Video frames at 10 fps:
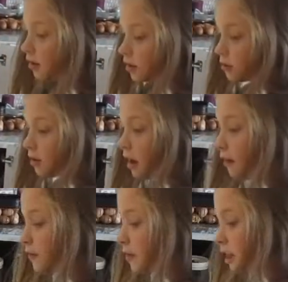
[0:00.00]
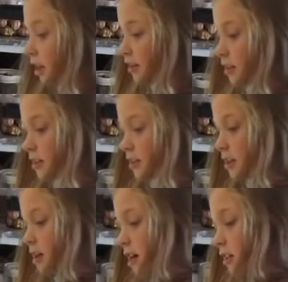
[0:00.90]
So I have to take this
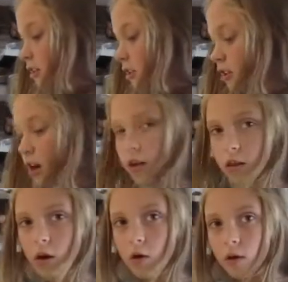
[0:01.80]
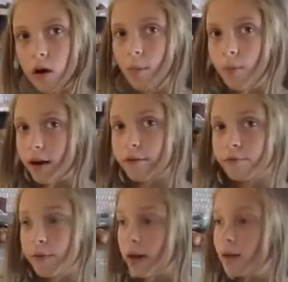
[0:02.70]
and turn it on low. My
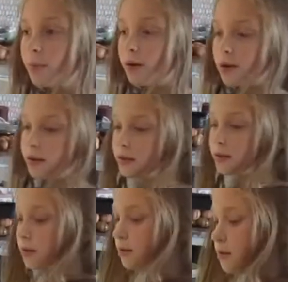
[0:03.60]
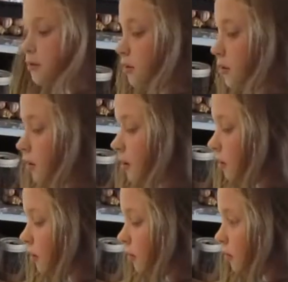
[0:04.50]
grandma's, so I'm going to turn it on low.